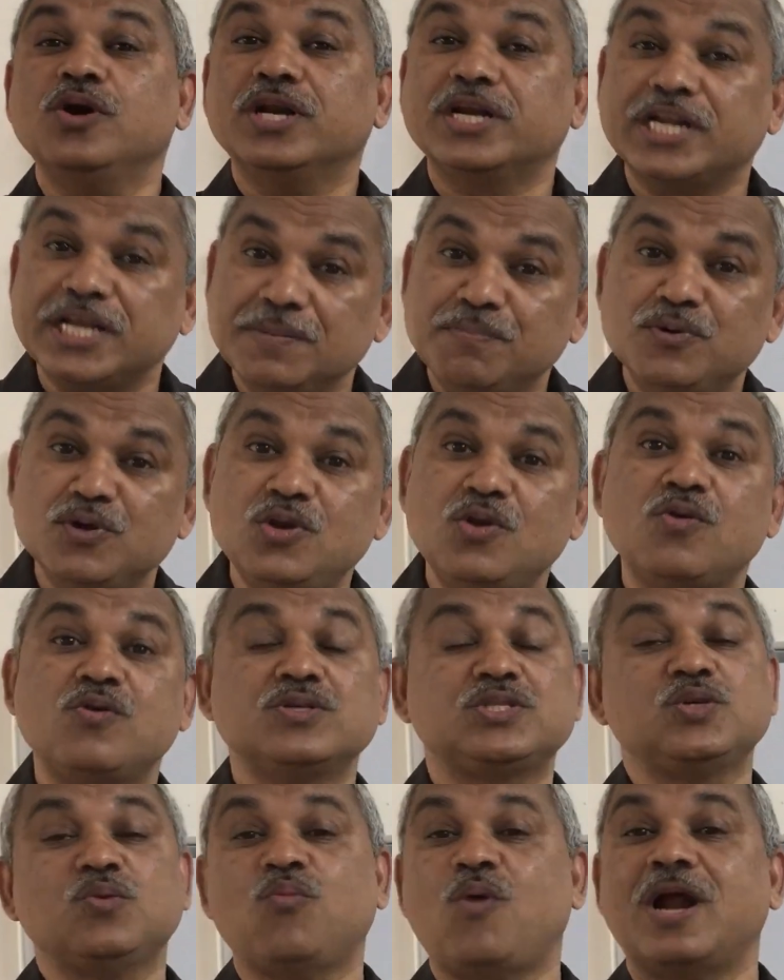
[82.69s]

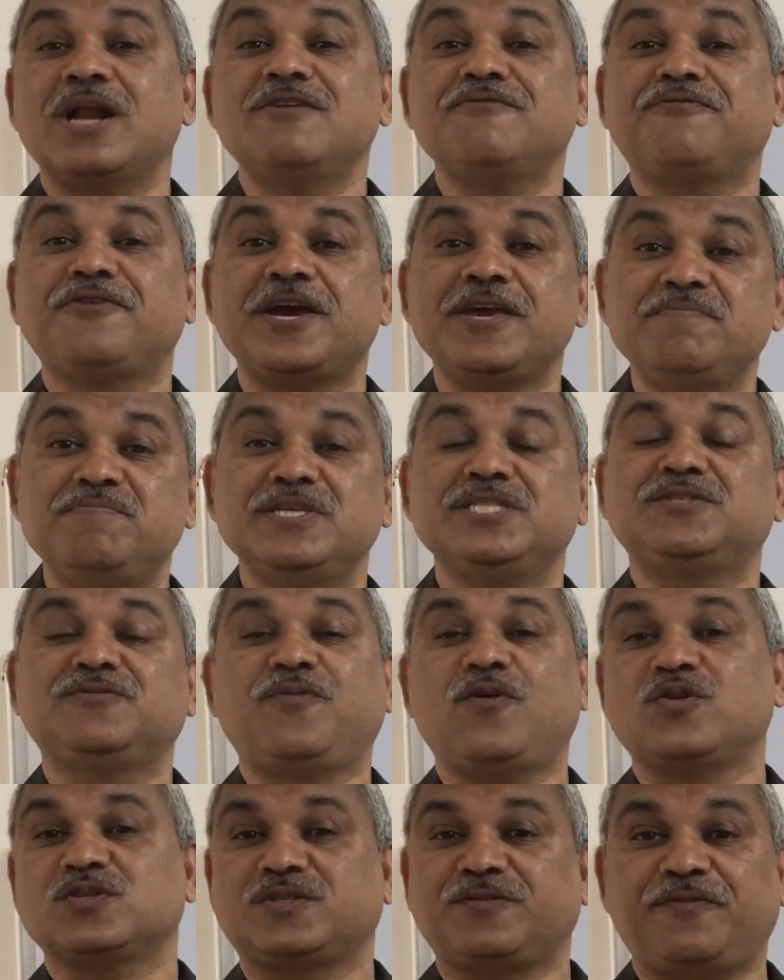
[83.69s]
ribulose
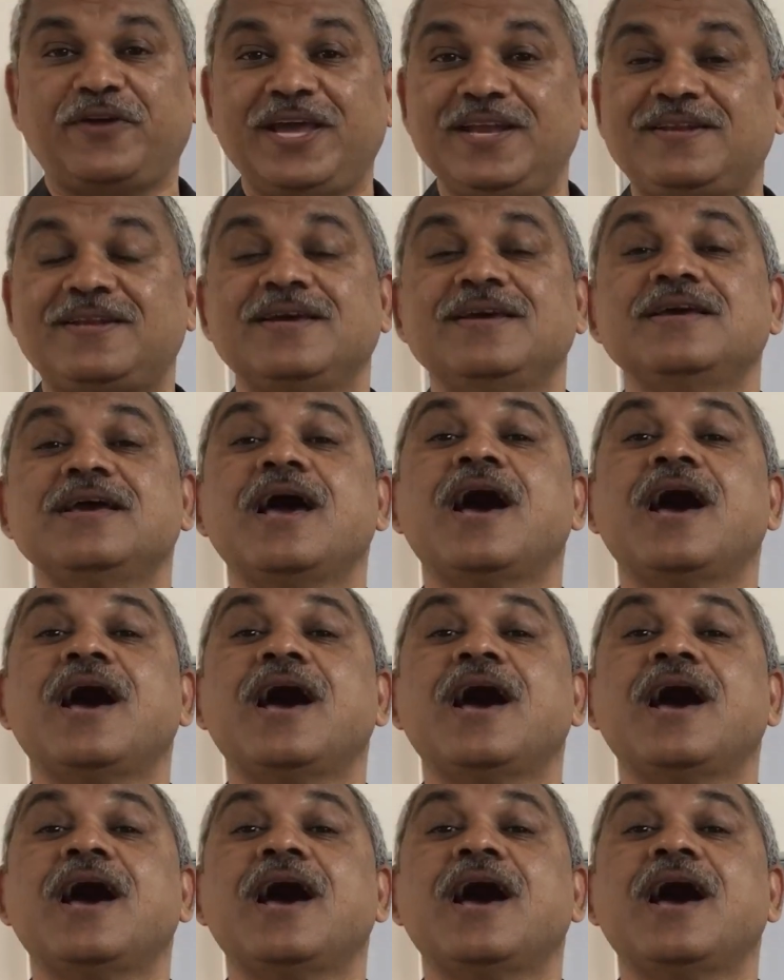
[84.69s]
1,5-bisphosphate,